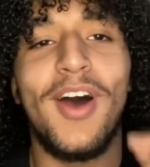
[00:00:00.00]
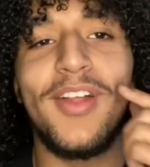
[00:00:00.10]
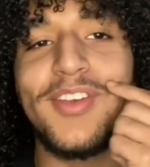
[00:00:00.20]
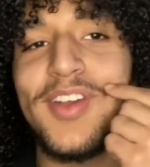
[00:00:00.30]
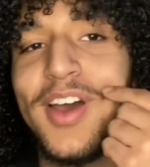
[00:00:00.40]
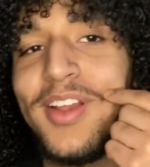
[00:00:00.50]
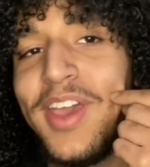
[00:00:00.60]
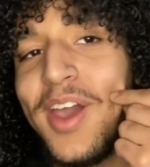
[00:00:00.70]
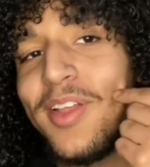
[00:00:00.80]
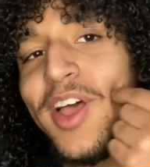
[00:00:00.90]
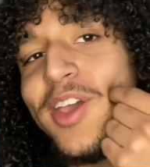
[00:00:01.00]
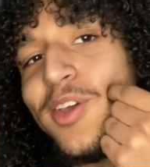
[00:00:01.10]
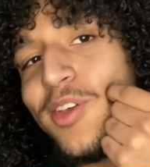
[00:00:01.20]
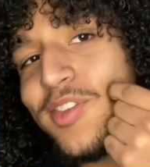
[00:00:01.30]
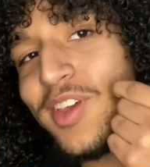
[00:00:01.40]
On the side, yeah, like
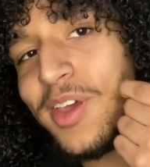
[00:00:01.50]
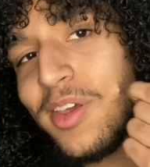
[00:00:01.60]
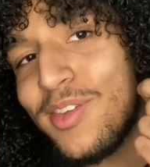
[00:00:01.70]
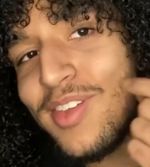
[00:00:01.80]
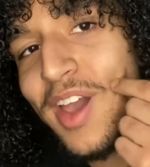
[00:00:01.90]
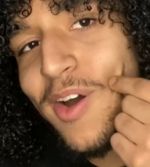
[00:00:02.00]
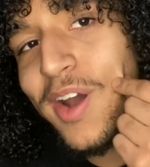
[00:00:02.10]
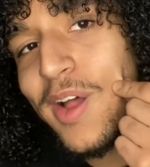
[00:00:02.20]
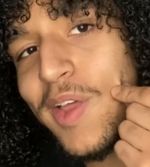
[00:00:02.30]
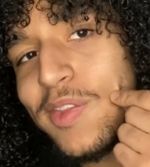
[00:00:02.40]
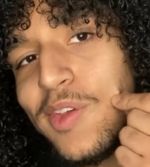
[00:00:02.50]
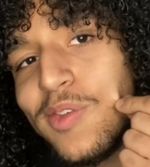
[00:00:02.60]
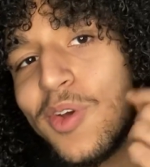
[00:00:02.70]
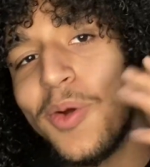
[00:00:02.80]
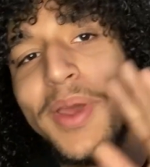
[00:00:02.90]
you see how I got like these
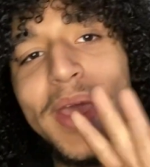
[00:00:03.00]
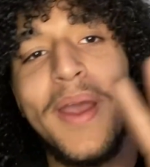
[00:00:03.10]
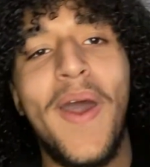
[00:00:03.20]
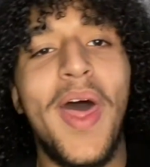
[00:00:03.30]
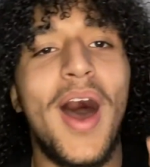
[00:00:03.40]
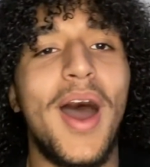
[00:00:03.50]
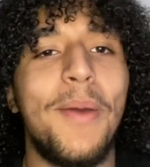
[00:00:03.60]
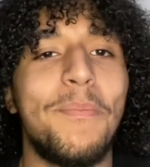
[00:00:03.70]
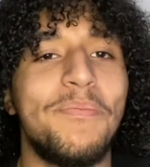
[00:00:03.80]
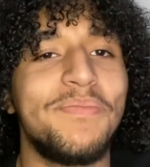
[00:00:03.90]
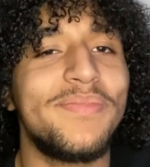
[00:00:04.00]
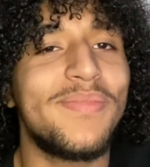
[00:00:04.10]
little, I'm